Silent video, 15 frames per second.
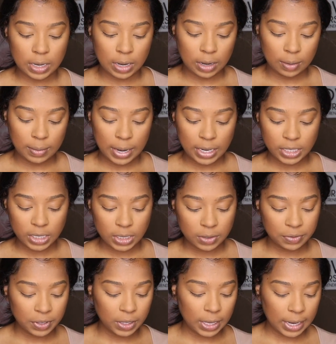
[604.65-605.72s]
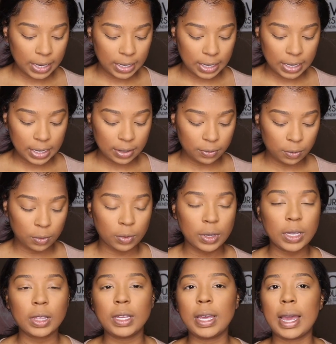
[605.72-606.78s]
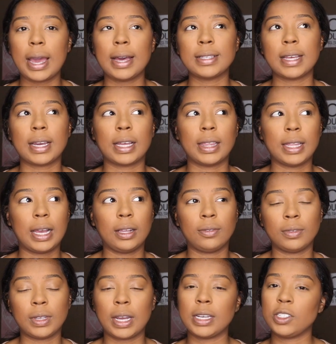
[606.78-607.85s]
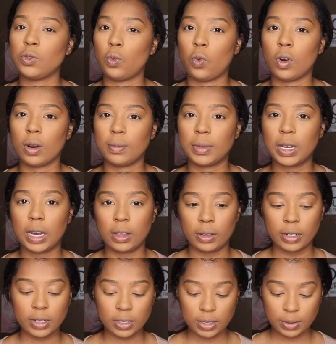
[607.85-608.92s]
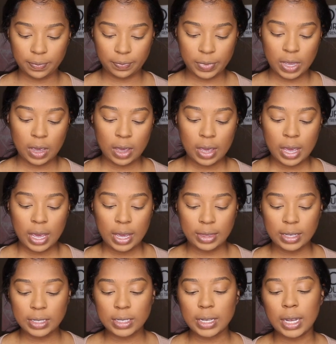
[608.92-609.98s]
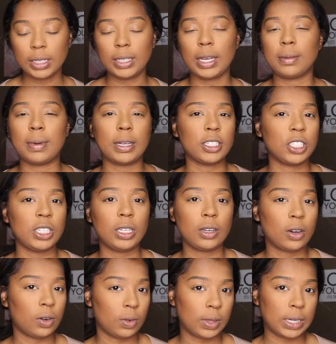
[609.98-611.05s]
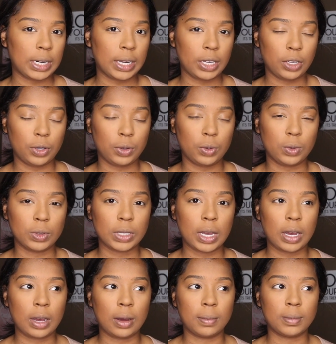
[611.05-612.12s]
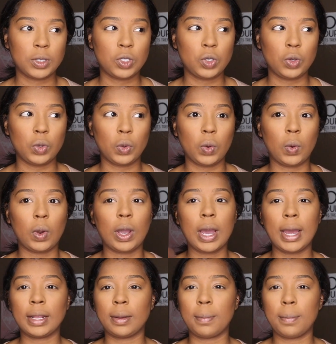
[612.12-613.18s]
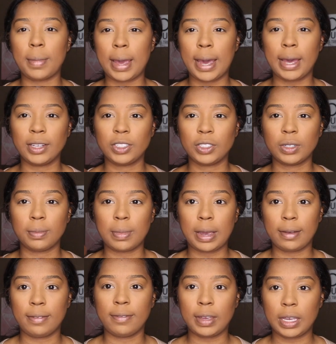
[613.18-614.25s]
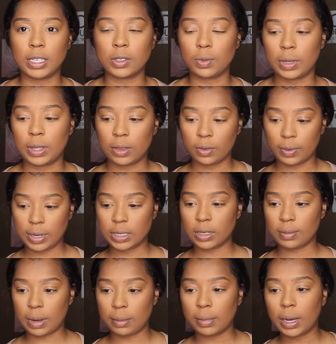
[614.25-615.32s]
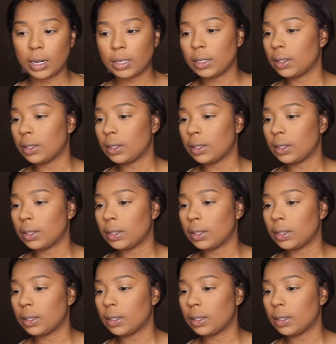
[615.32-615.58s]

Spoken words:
I just feel like it really has like a lot of nice warm colors. And this is kind of like my cheat code that I use to kind of match my face with the rest of my body.